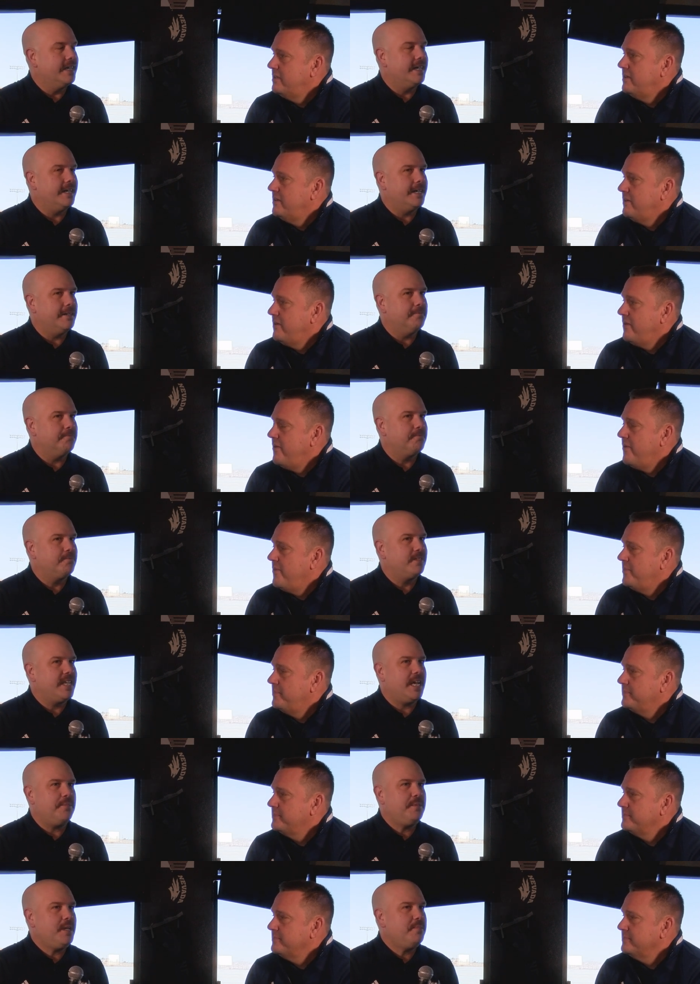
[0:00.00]
Speaker 1: Um,
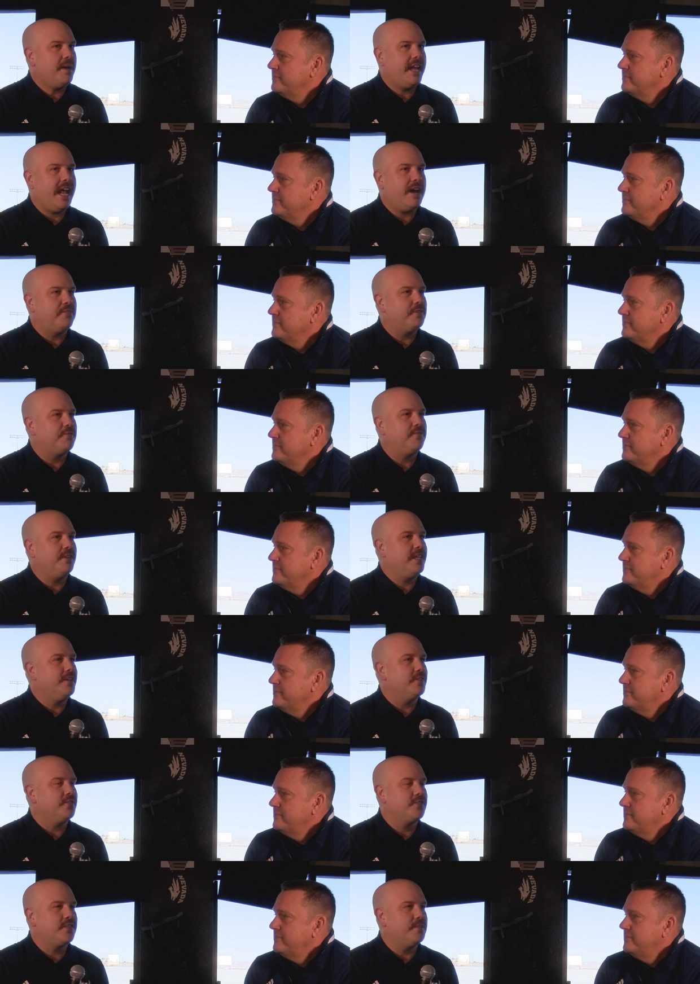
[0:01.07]
tell me about how it
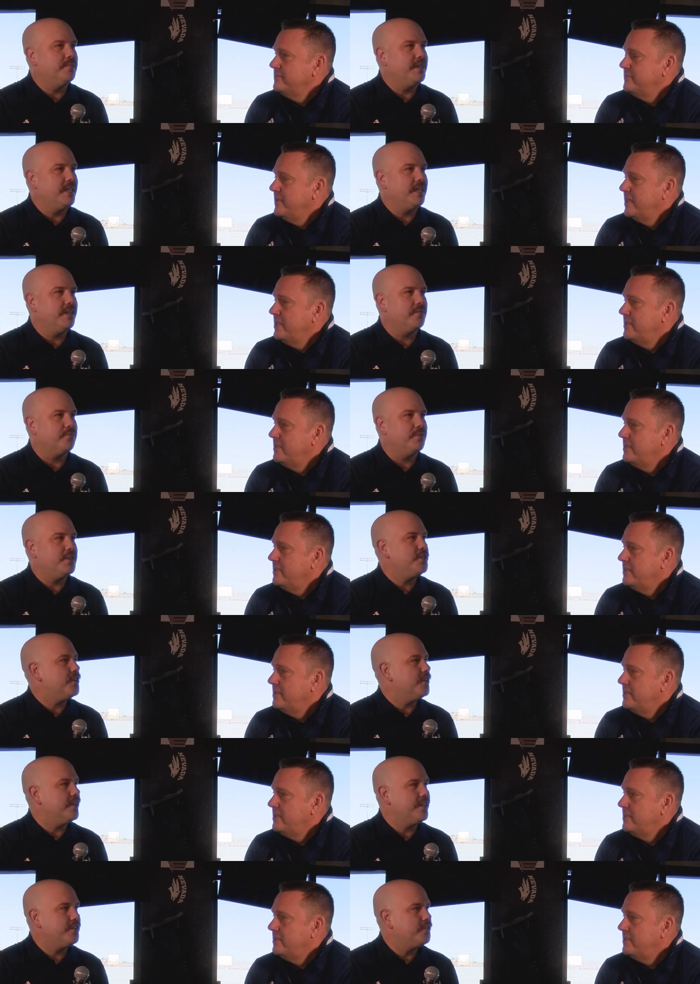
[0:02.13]
feels to be
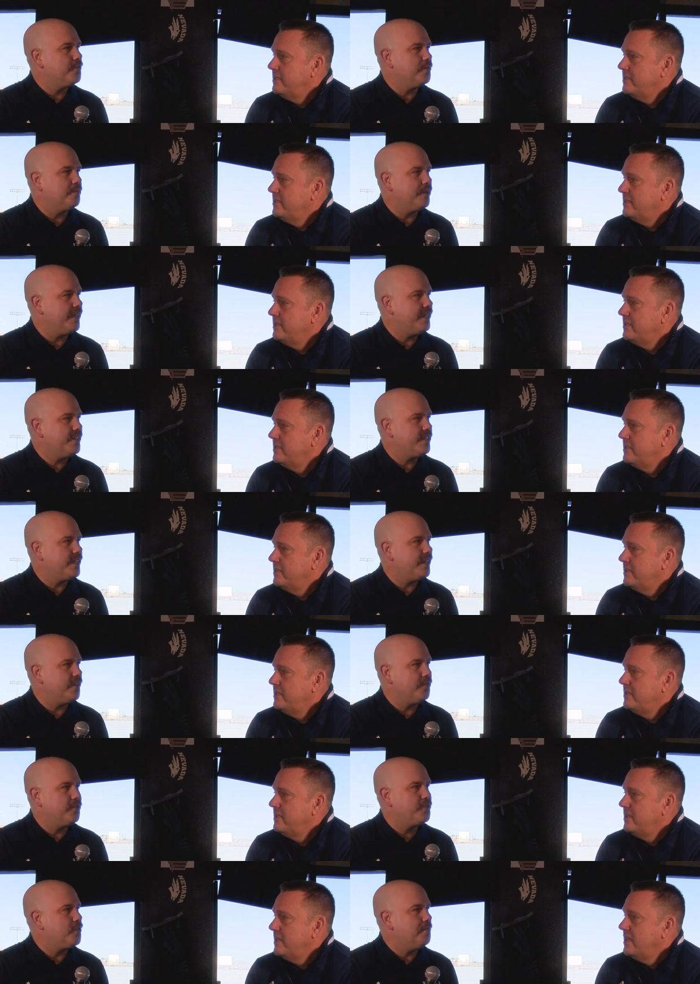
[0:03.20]
returning to a place that
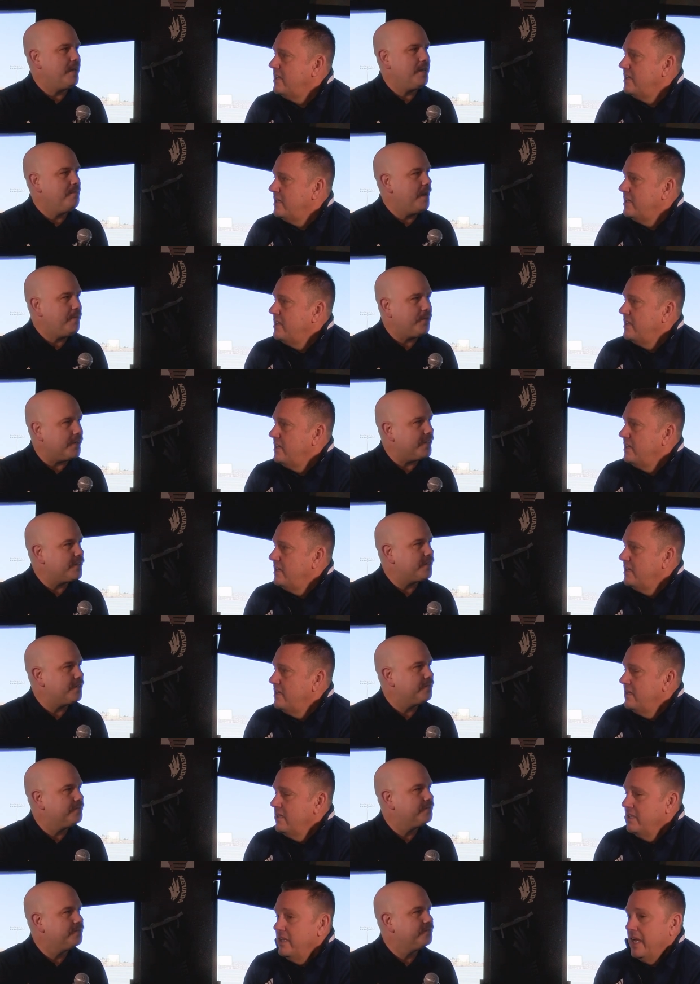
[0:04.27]
holds so many memories.
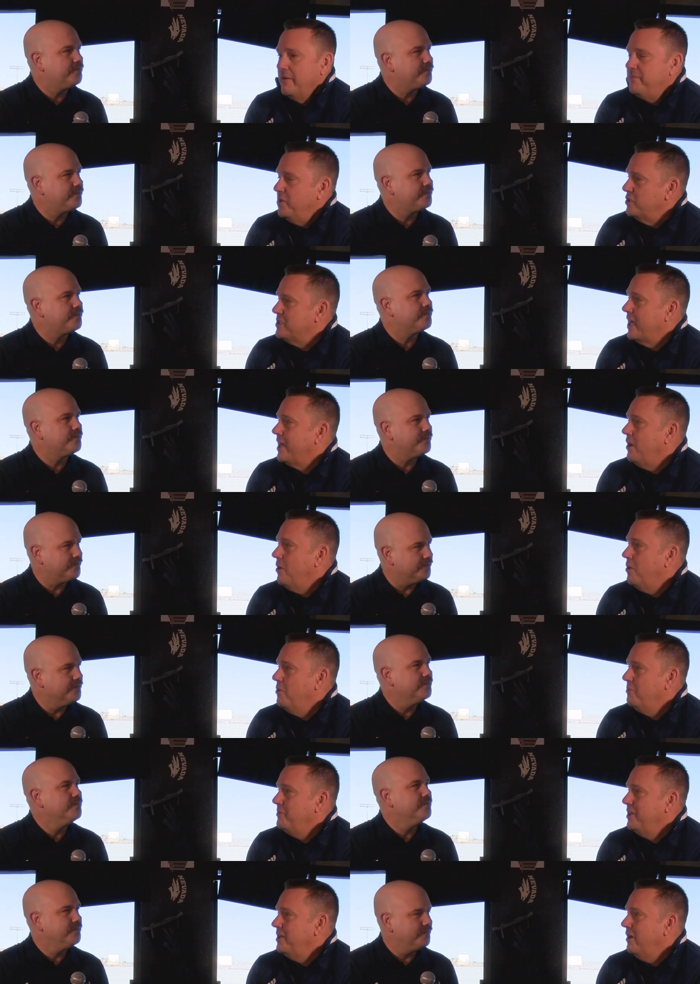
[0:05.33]
Speaker 2: Yeah, it feels like home.
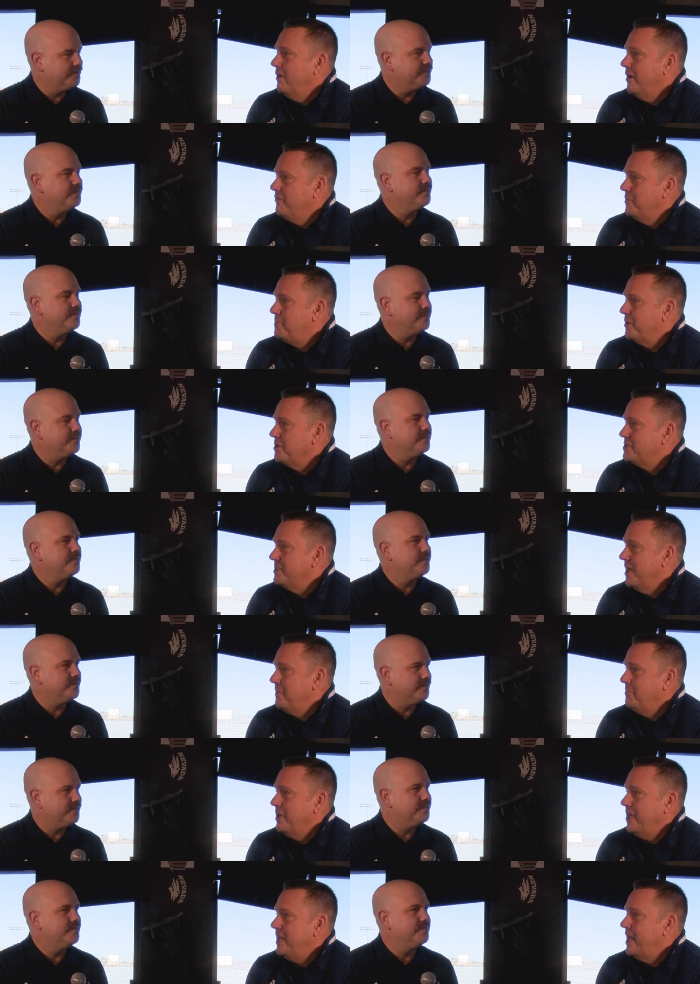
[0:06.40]
You know, every person I
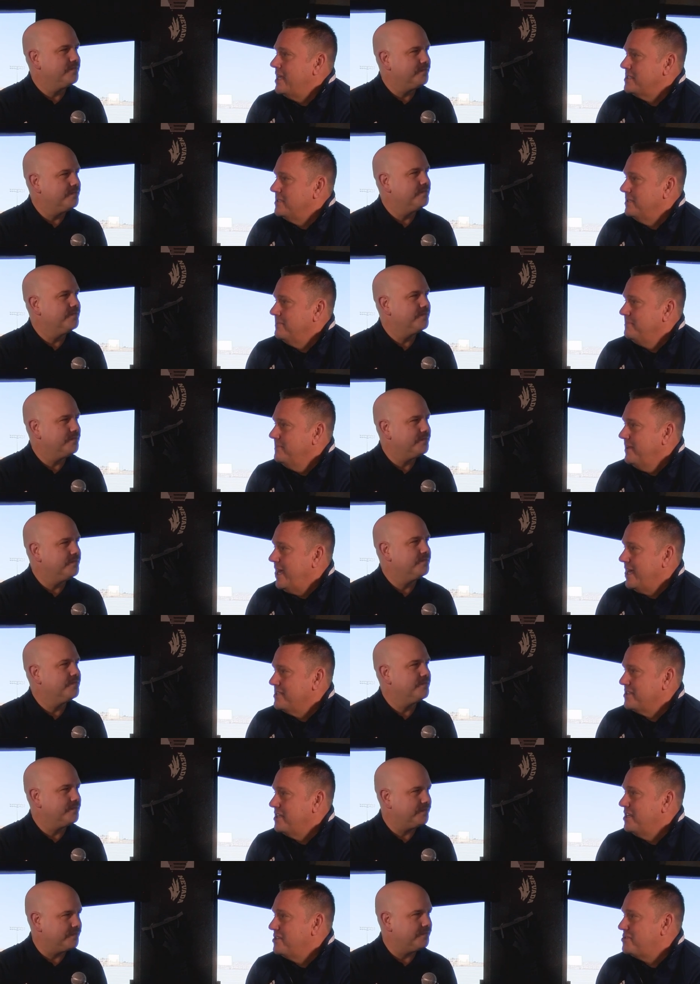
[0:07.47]
meet has a
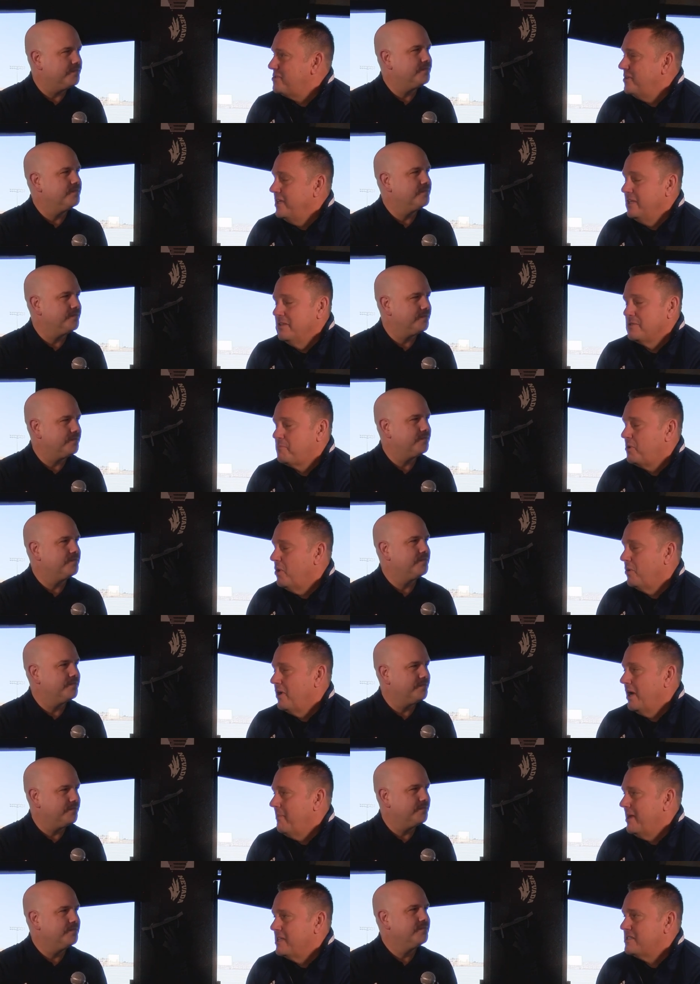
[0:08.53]
has a history. This
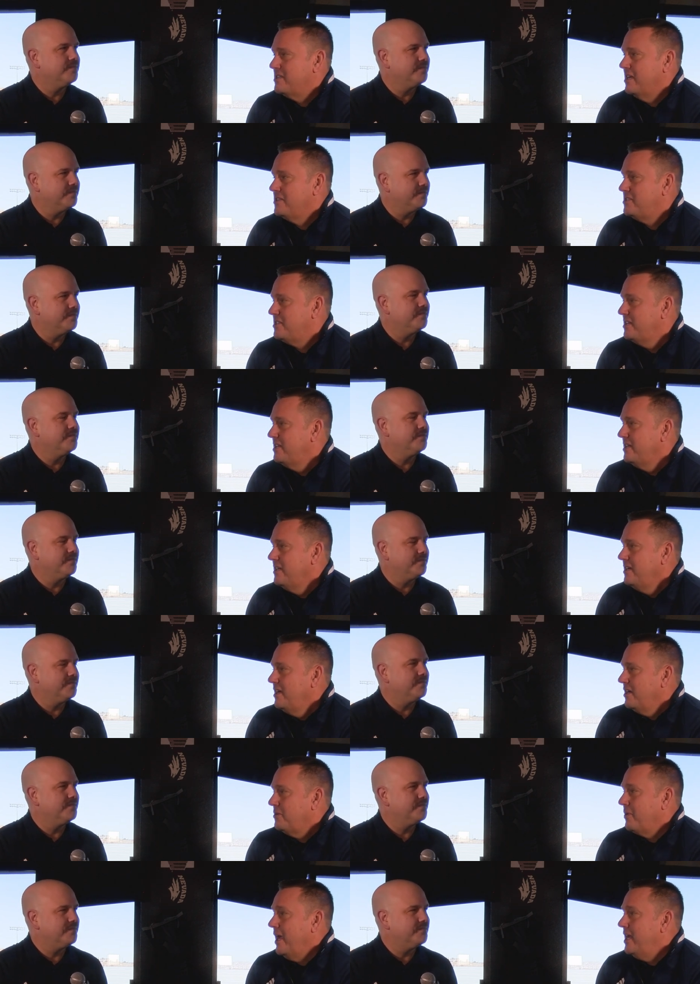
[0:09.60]
program has such
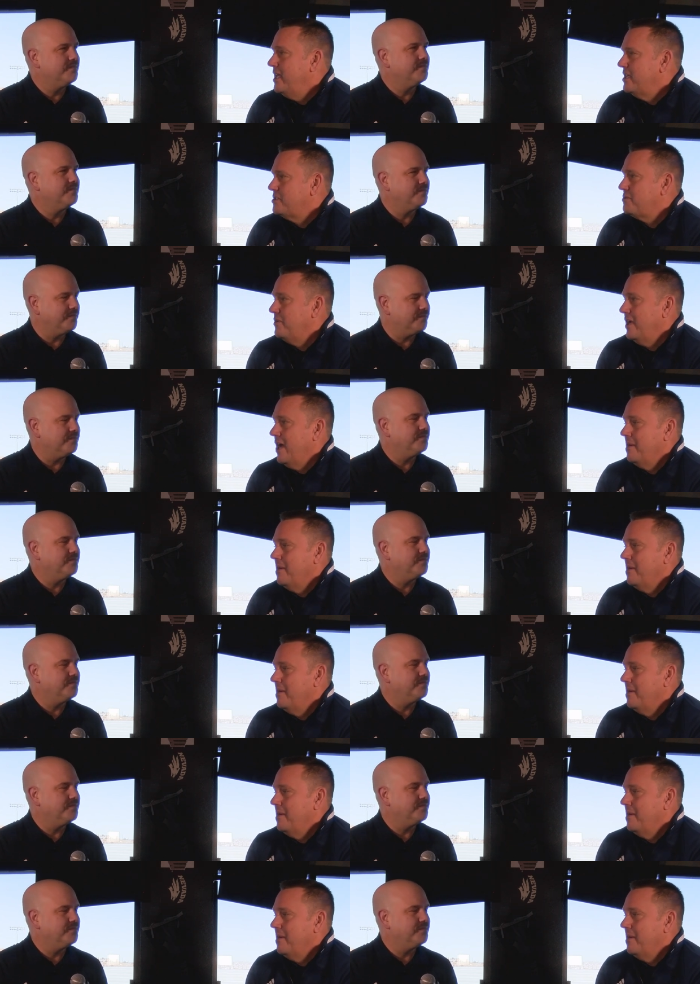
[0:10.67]
great history.